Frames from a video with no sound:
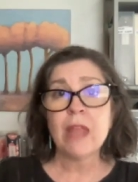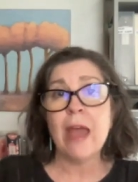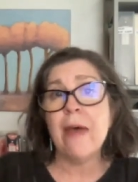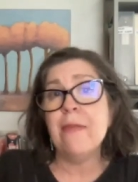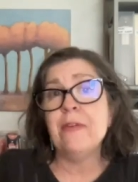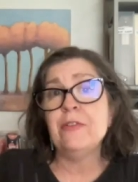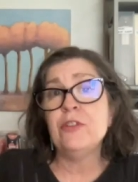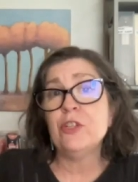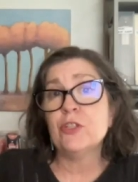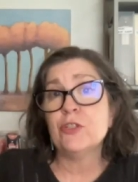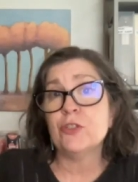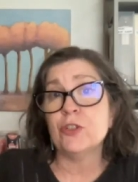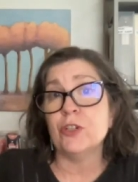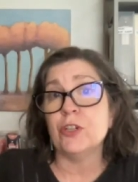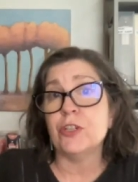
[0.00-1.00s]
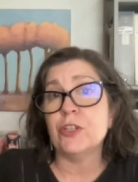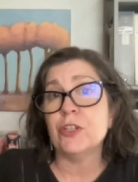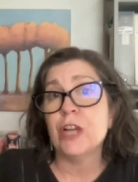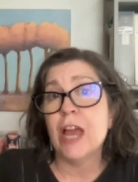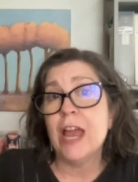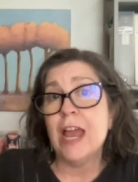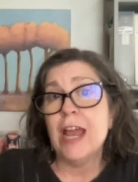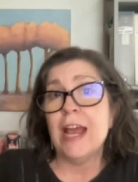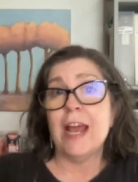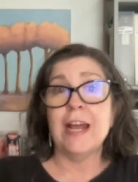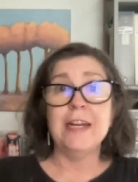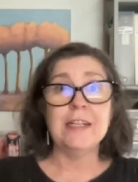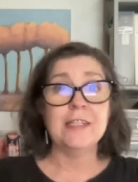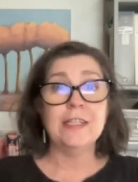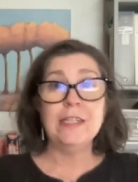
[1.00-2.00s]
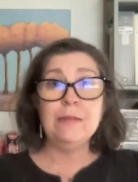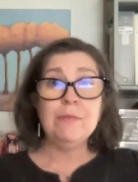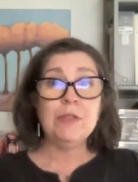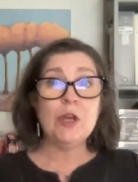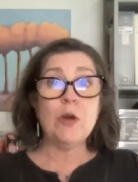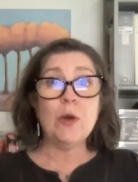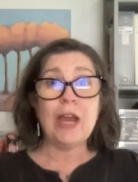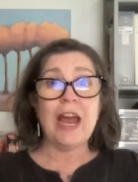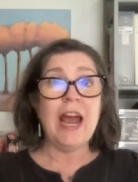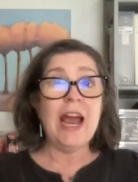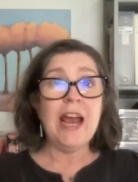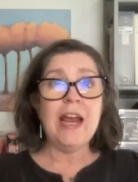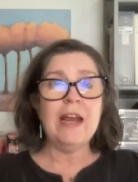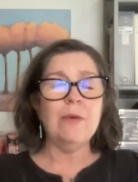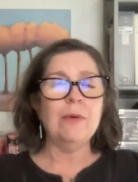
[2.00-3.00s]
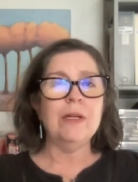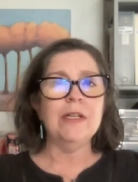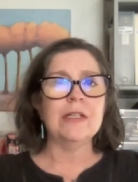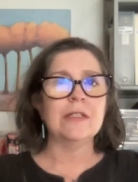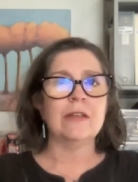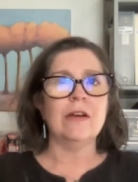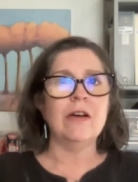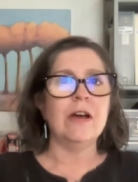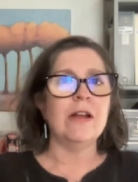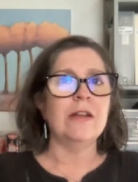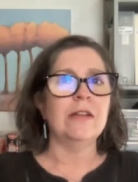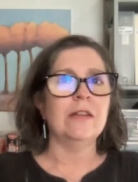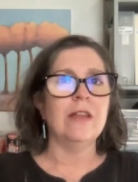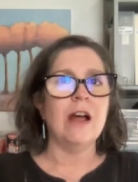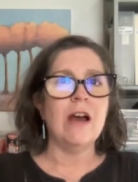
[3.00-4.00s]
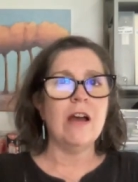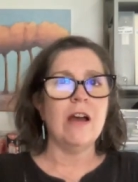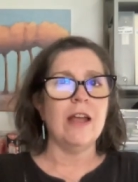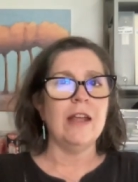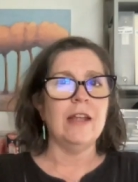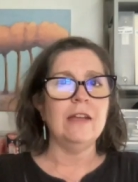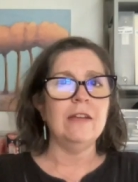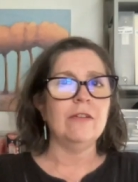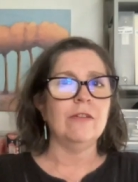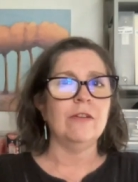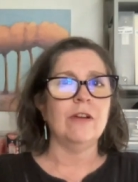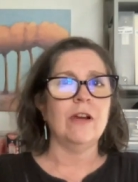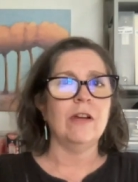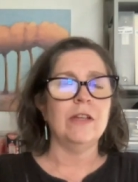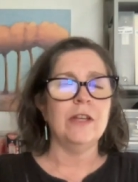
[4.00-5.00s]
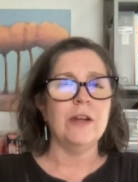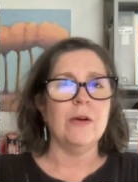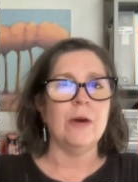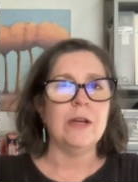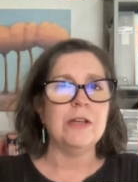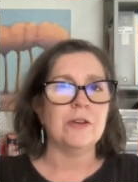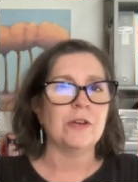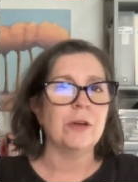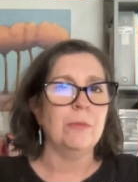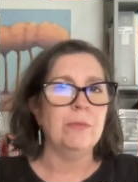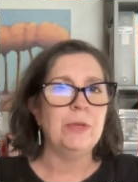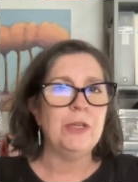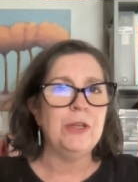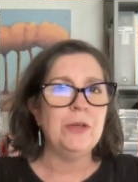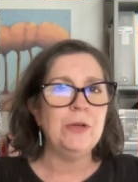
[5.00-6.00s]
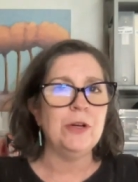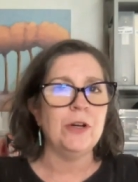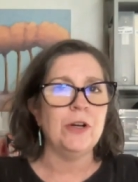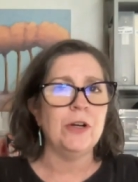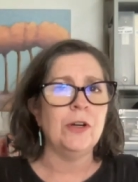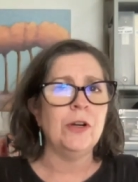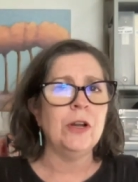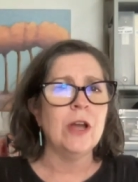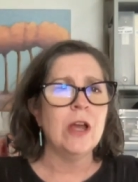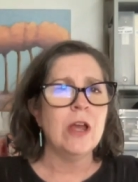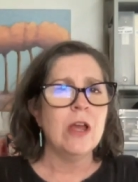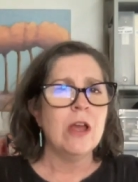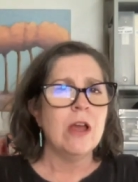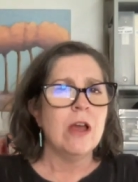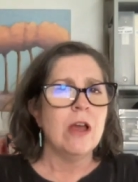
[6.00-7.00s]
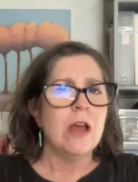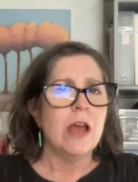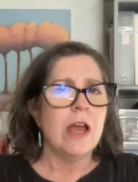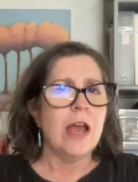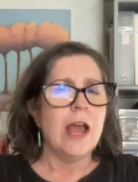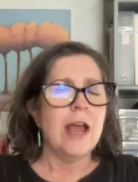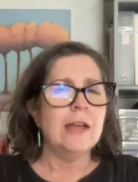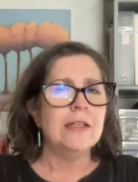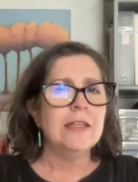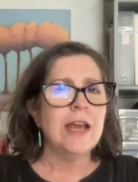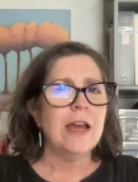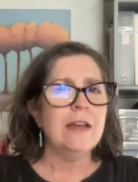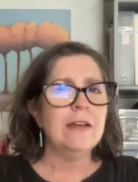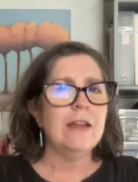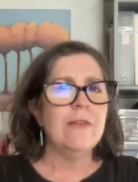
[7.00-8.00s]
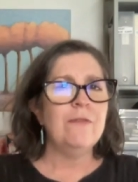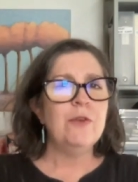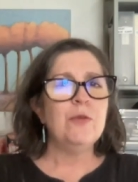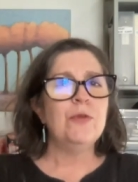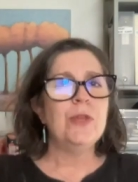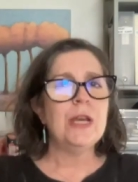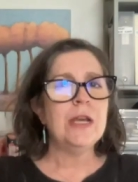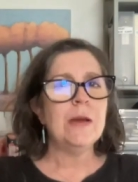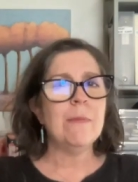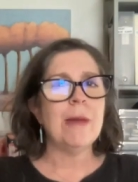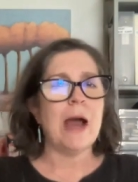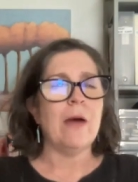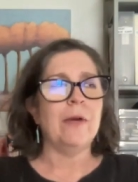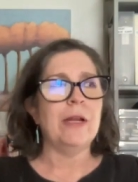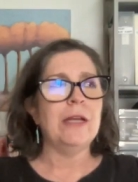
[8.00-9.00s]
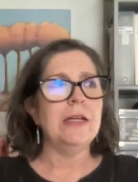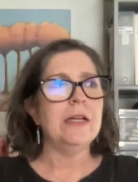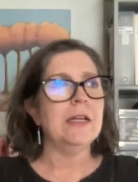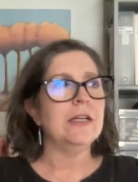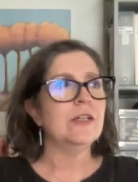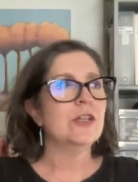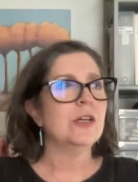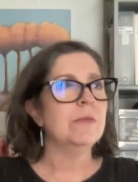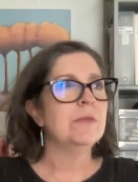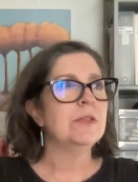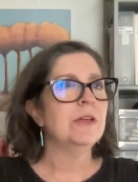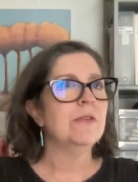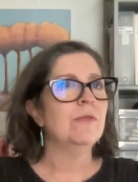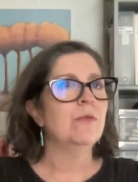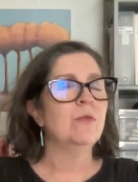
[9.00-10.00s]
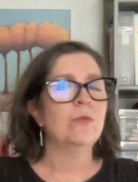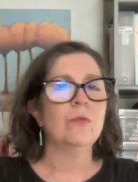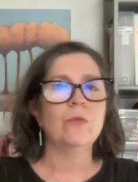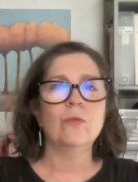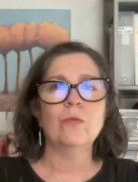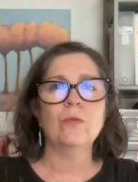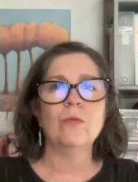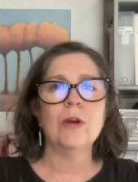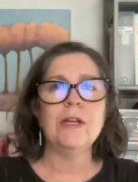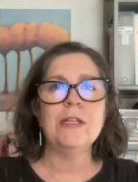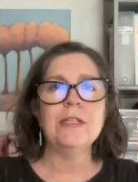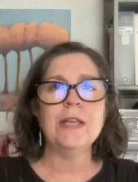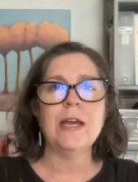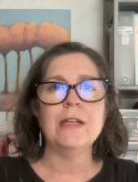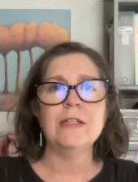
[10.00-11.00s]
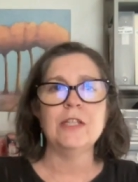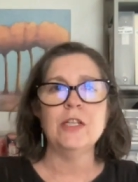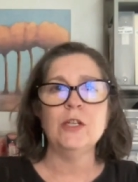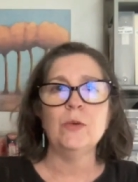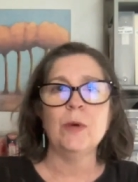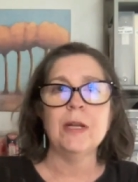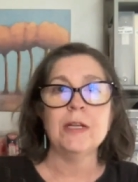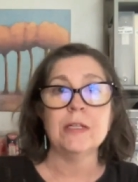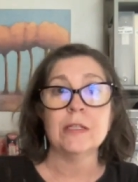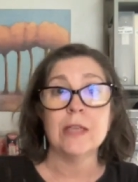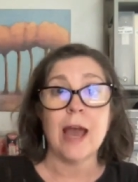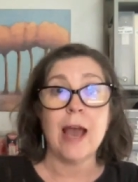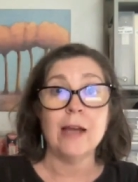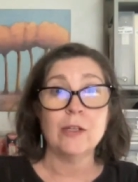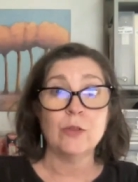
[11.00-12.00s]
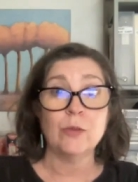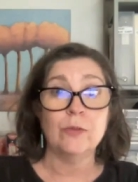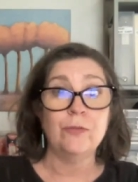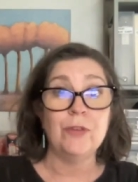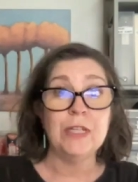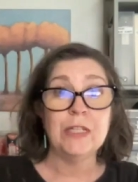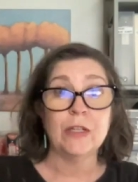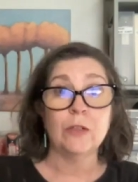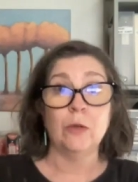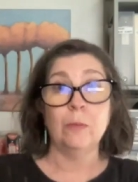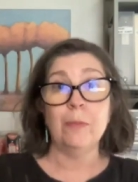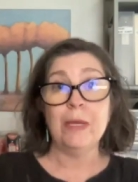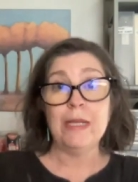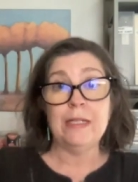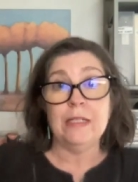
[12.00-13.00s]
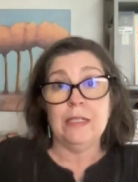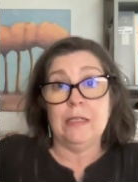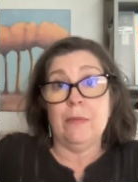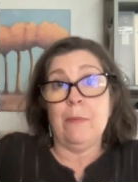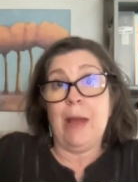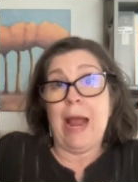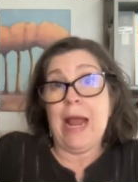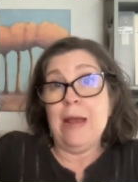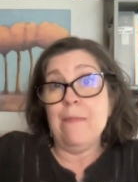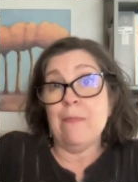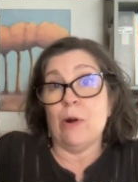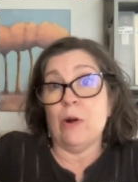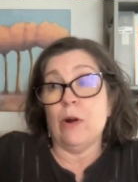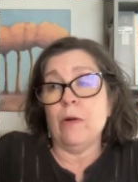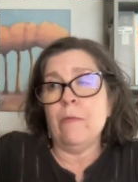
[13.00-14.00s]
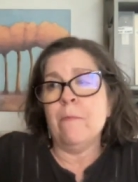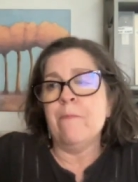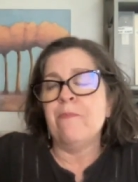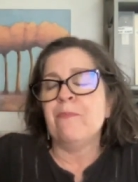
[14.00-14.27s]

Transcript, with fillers: and then just search. And it seems okay when it's online or, you know, on your computer. And yet, if you think about it in terms of what does that do when it's the actual physical pieces of paper,